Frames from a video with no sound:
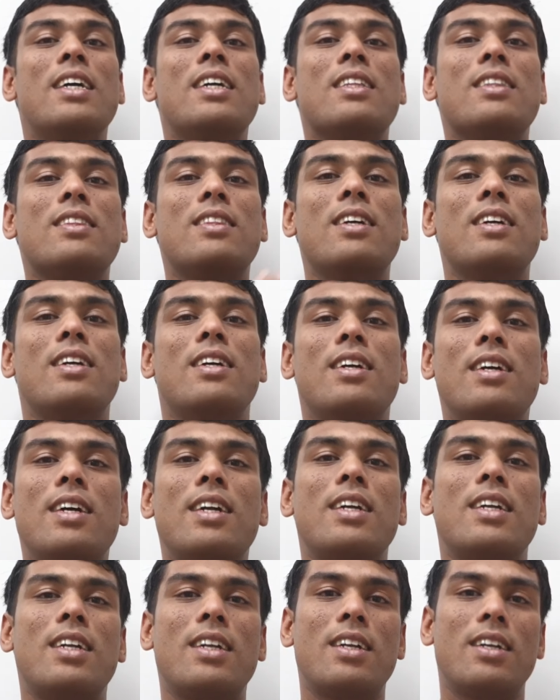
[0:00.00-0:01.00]

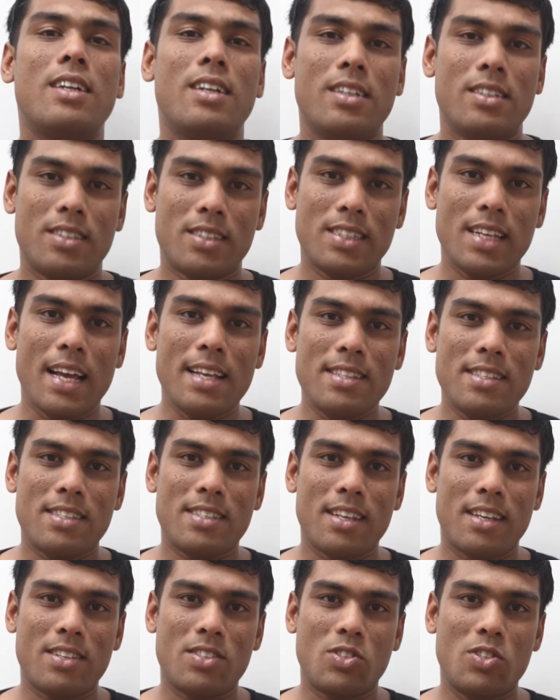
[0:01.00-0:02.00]
The sine
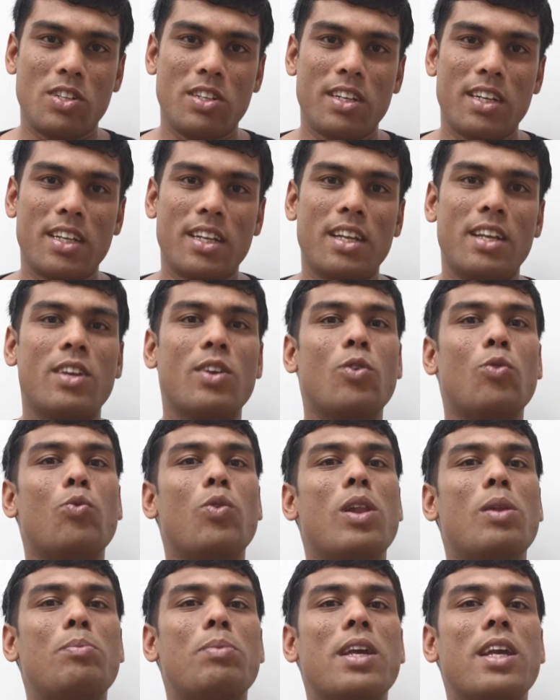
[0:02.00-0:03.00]
60 degree
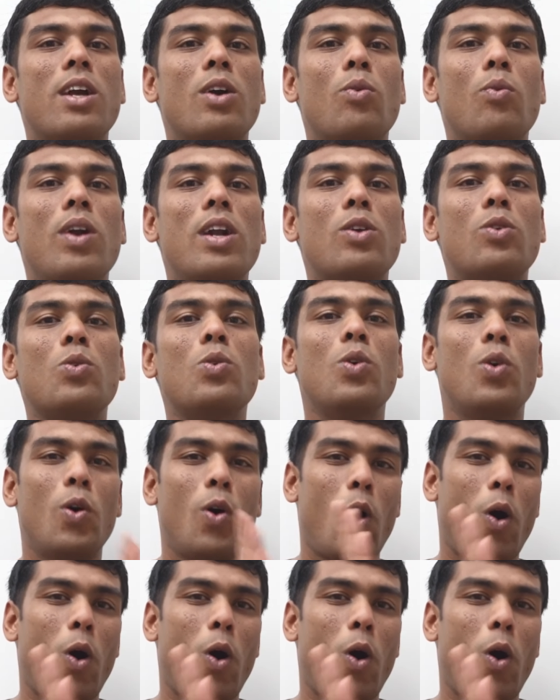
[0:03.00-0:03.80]
will be equal to